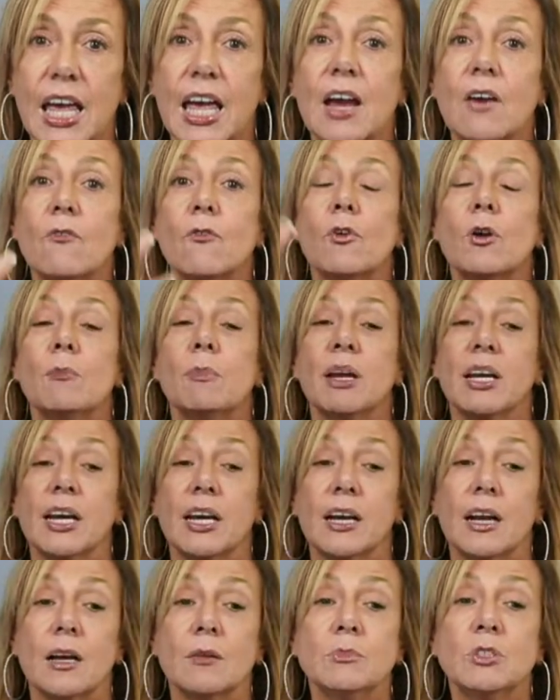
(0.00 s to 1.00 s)

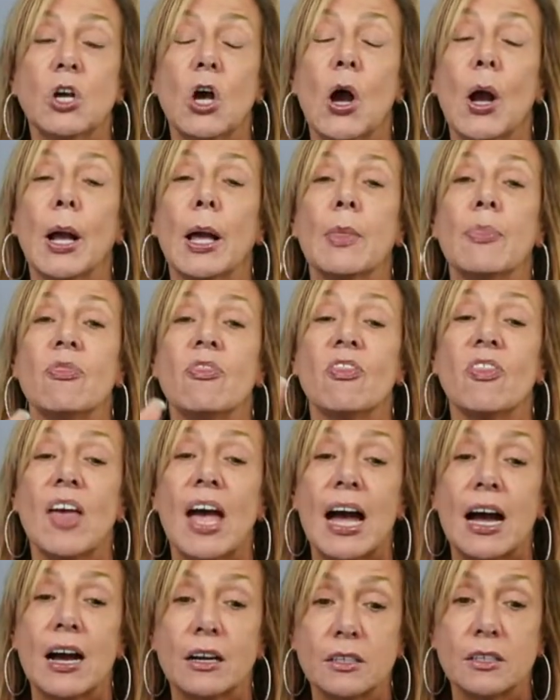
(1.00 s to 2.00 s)
Everybody, and I'm talking
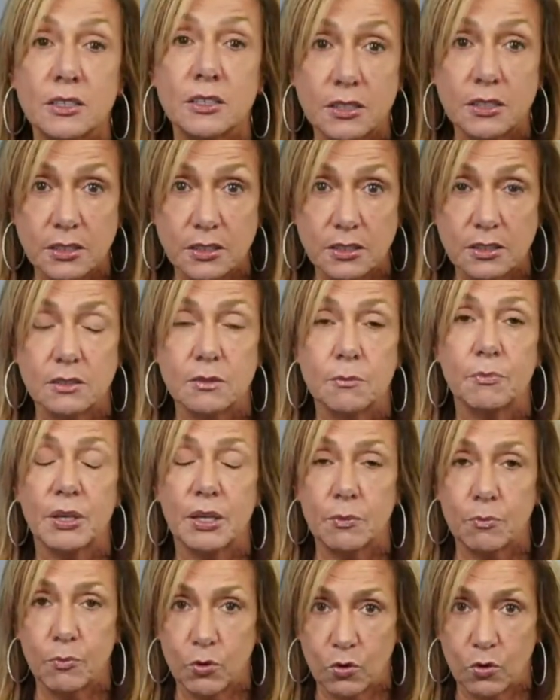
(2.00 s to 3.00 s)
thousands of
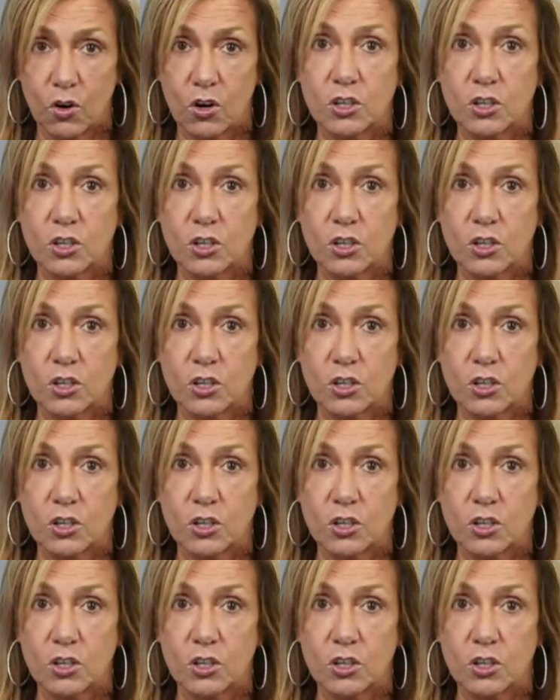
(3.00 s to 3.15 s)
people,